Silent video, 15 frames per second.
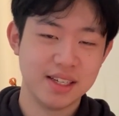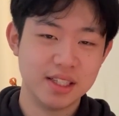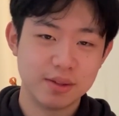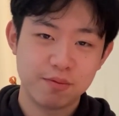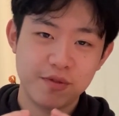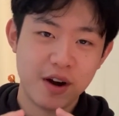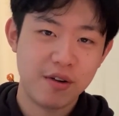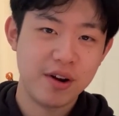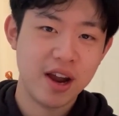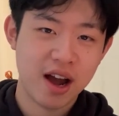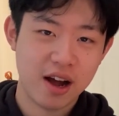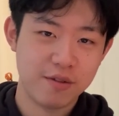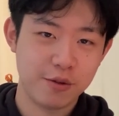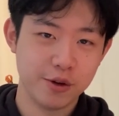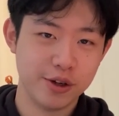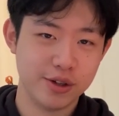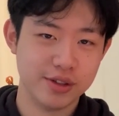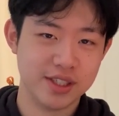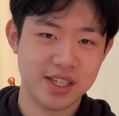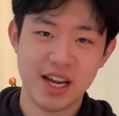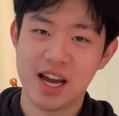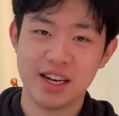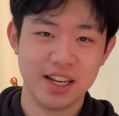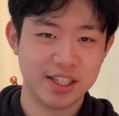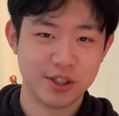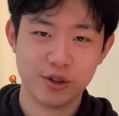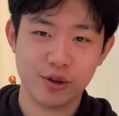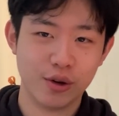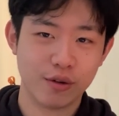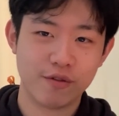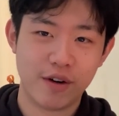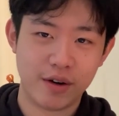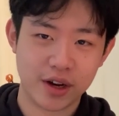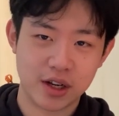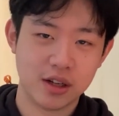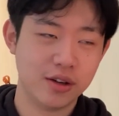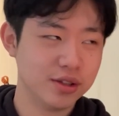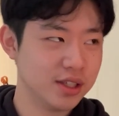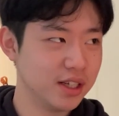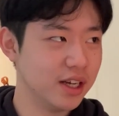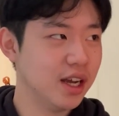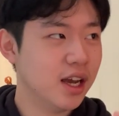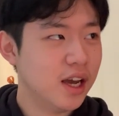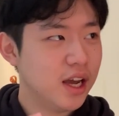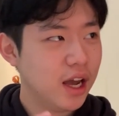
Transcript: It's very hard for you to see unless you look very closely.